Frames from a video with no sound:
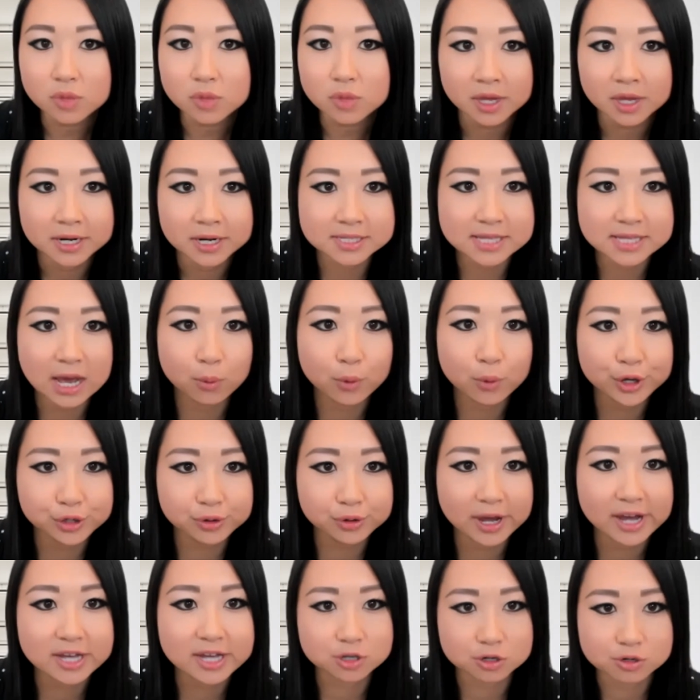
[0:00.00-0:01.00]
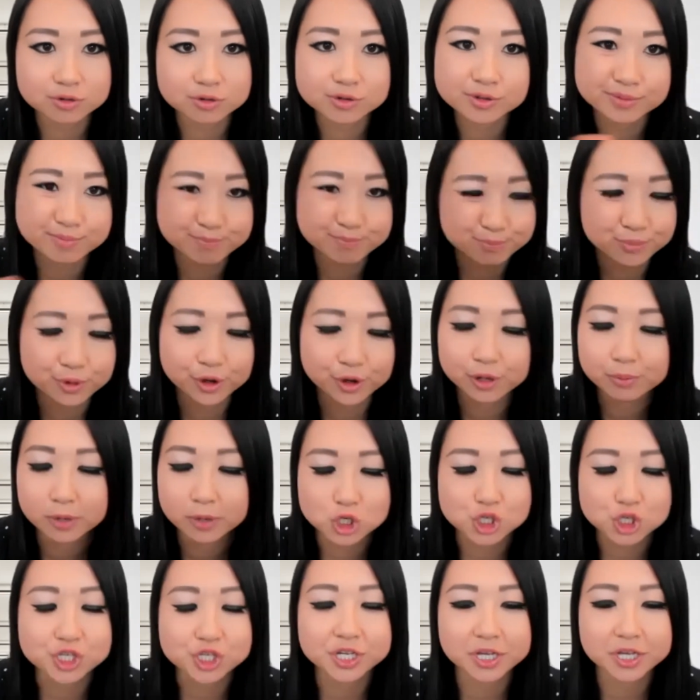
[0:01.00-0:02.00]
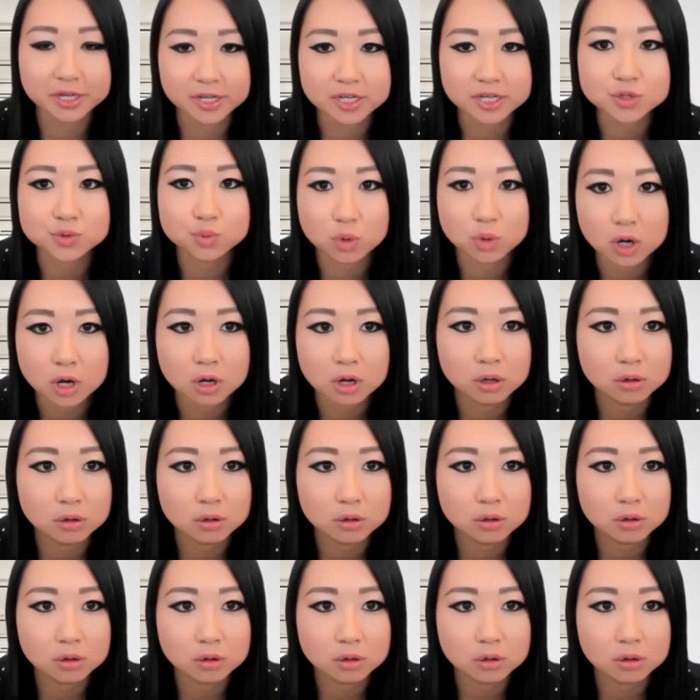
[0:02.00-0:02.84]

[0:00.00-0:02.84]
Is that what you guys are pretty much seeing as well?